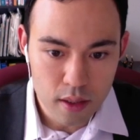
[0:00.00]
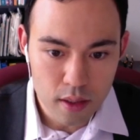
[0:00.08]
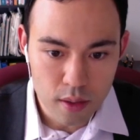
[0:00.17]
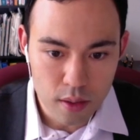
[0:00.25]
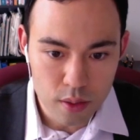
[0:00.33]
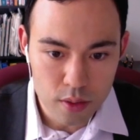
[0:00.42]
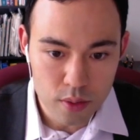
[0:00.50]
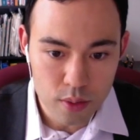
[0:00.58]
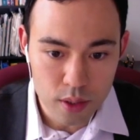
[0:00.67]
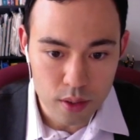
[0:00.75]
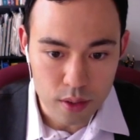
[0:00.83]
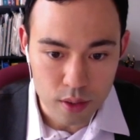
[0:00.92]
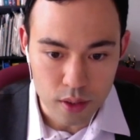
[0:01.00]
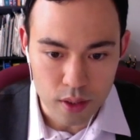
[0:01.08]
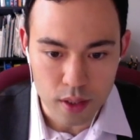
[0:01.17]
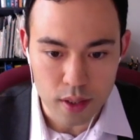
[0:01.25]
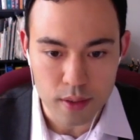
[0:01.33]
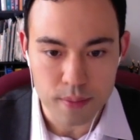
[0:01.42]
Those three are
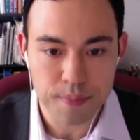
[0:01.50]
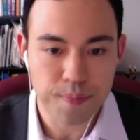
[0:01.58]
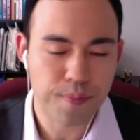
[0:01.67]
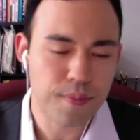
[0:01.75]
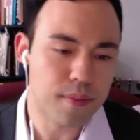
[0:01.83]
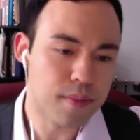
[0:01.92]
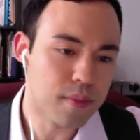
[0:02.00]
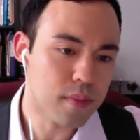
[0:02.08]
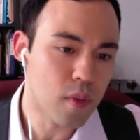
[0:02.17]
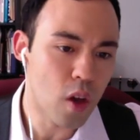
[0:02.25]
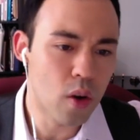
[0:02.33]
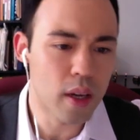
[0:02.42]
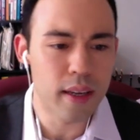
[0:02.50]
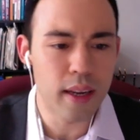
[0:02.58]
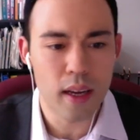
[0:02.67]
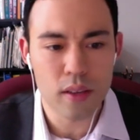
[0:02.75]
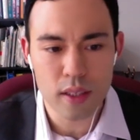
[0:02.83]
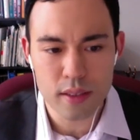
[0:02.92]
gone. Okay,
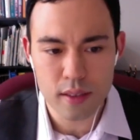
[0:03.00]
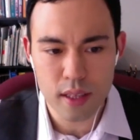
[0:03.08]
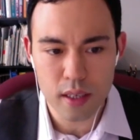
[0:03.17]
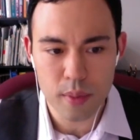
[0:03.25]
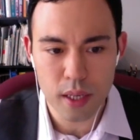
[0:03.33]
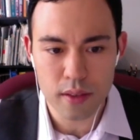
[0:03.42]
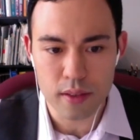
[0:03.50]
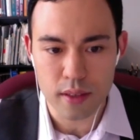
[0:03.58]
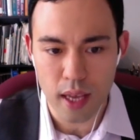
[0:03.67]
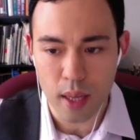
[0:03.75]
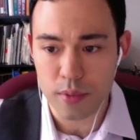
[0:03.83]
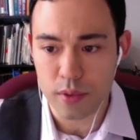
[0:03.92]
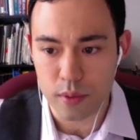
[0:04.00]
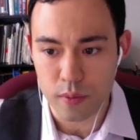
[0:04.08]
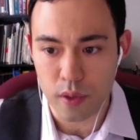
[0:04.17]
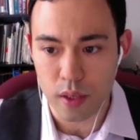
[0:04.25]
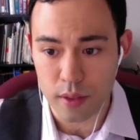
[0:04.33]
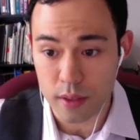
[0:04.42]
now let's think about these
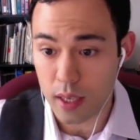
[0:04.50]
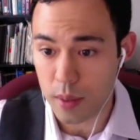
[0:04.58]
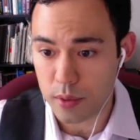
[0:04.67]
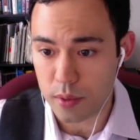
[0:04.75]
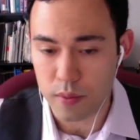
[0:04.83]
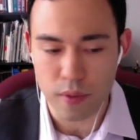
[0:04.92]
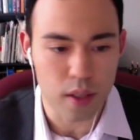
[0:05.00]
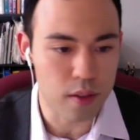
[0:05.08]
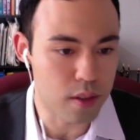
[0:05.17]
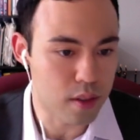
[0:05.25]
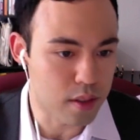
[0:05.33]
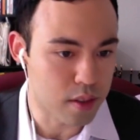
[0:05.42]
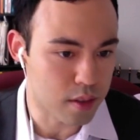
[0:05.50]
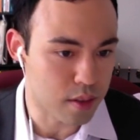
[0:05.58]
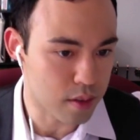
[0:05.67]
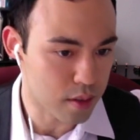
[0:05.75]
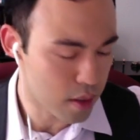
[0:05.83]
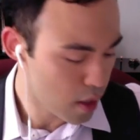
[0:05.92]
absolute value conditions.